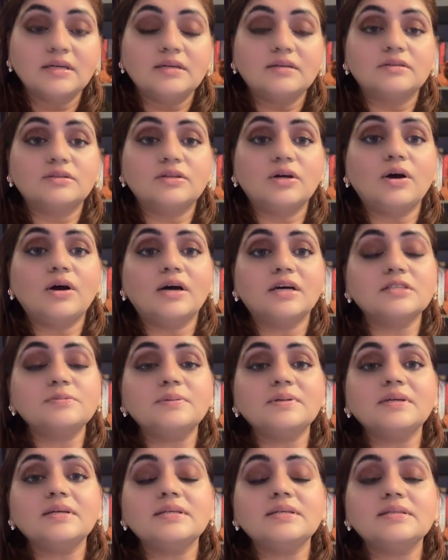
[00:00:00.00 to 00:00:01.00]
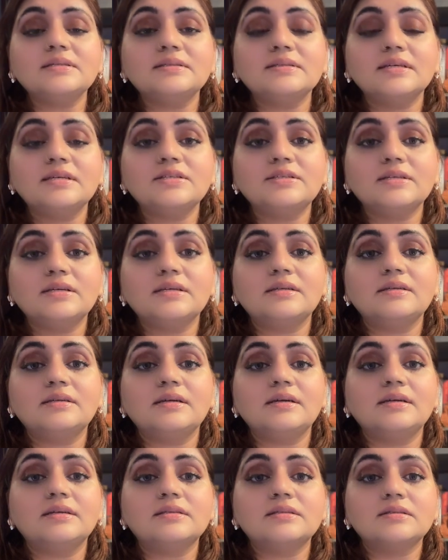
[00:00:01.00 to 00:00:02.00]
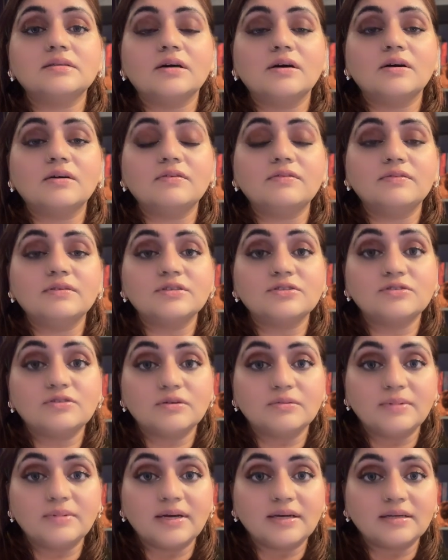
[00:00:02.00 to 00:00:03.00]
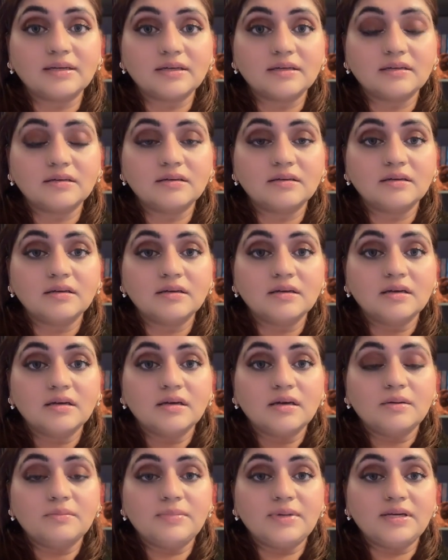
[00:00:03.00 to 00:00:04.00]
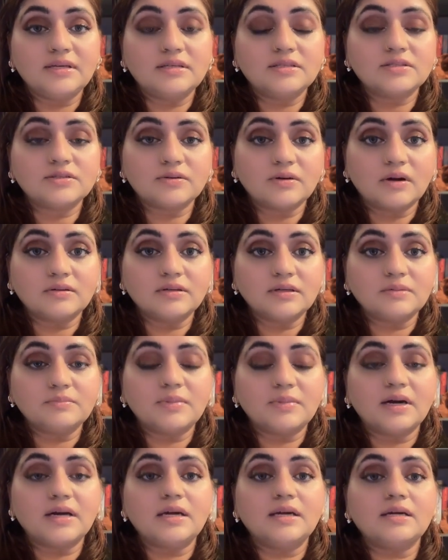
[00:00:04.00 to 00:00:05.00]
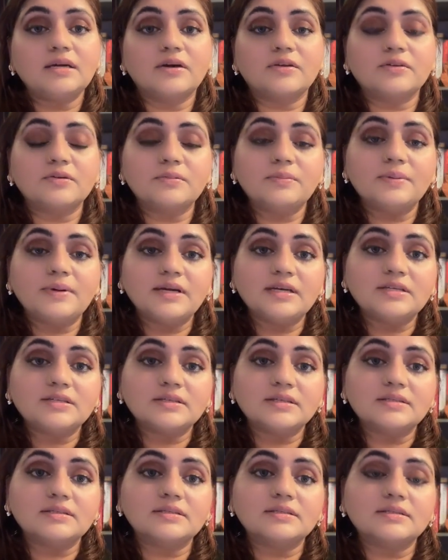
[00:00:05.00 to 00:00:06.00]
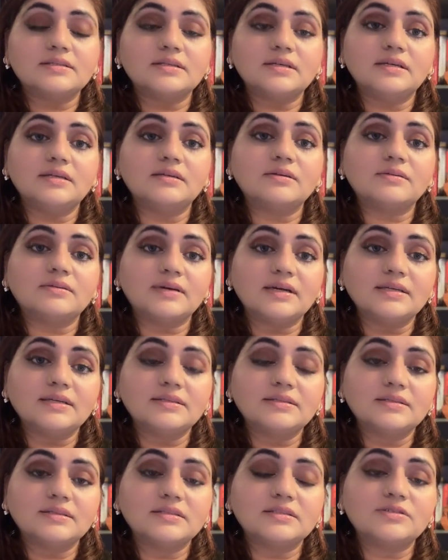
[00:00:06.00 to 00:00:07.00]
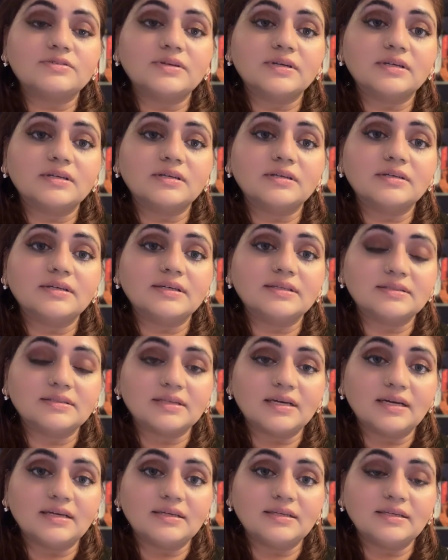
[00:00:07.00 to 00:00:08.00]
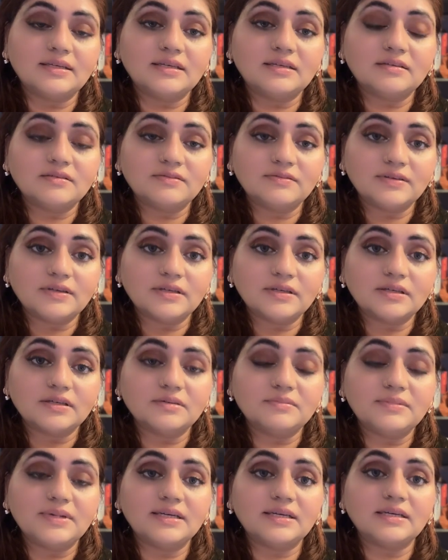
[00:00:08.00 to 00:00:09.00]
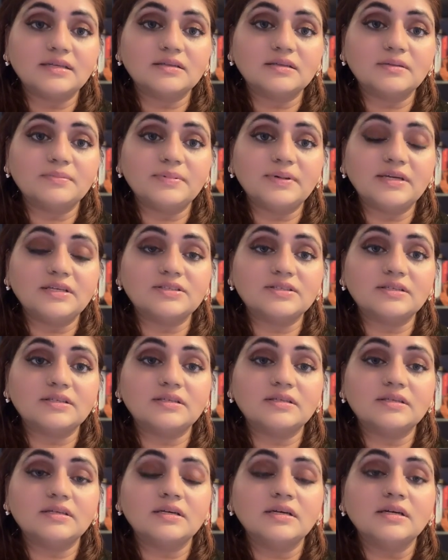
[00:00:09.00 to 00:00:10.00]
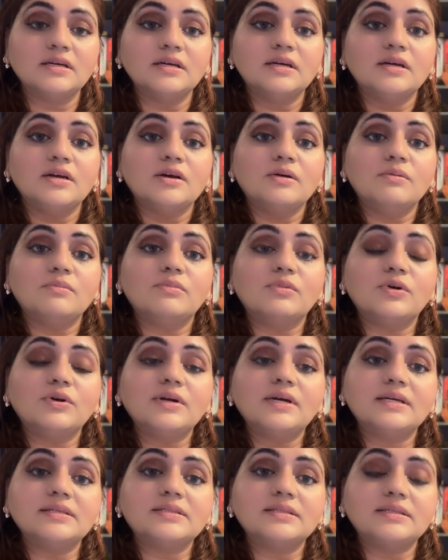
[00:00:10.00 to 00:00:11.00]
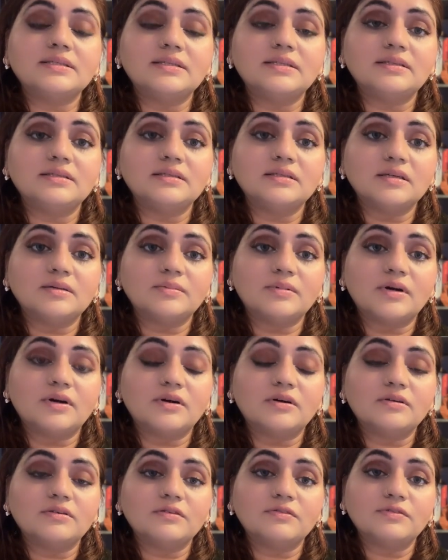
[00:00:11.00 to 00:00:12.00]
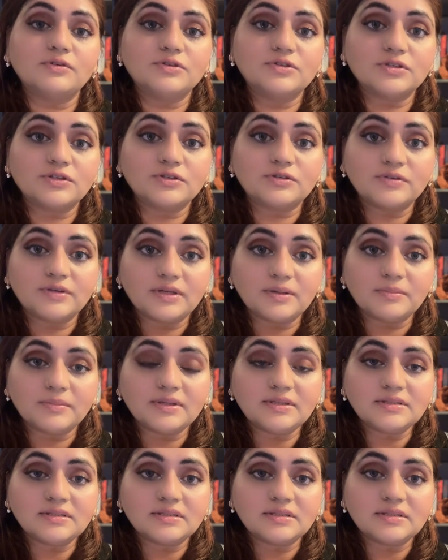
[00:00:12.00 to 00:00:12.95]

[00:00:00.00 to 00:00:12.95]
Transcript: The hospitalization itself was traumatic. Being surrounded by other patients in crisis triggered anxiety and fear, making the patient more hesitant about future treatment.